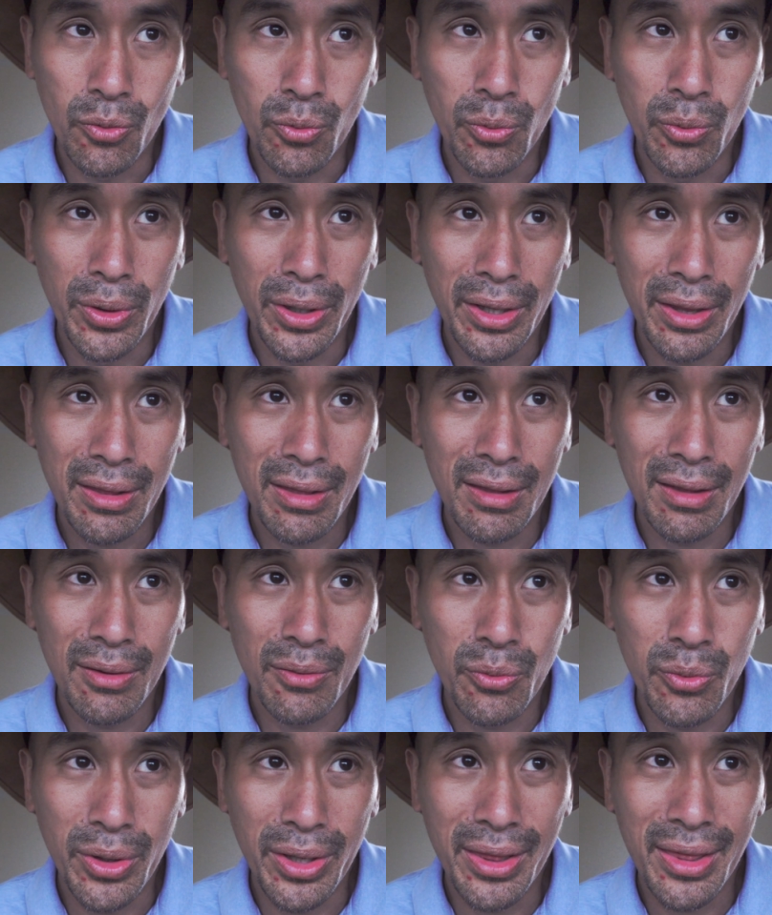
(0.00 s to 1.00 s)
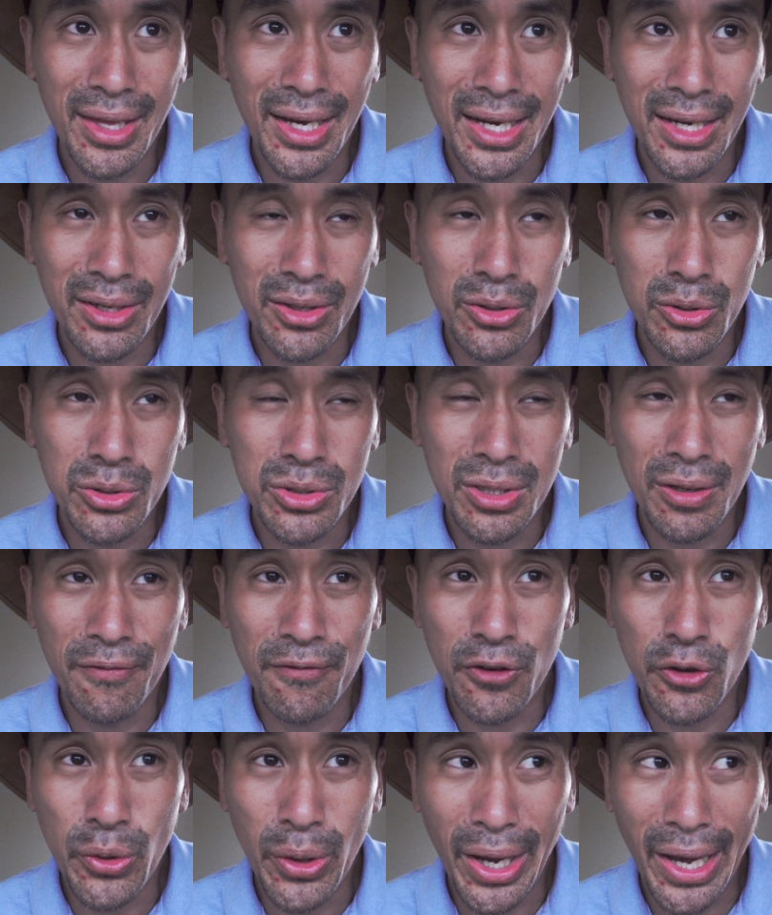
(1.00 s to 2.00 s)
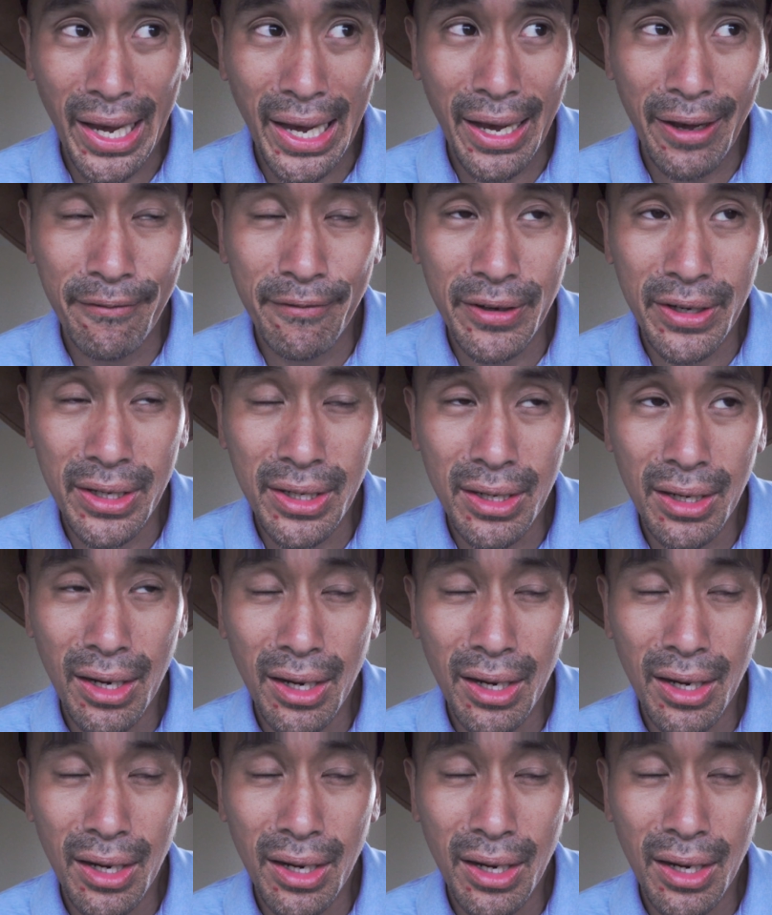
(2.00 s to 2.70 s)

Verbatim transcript: with with that use if you have it,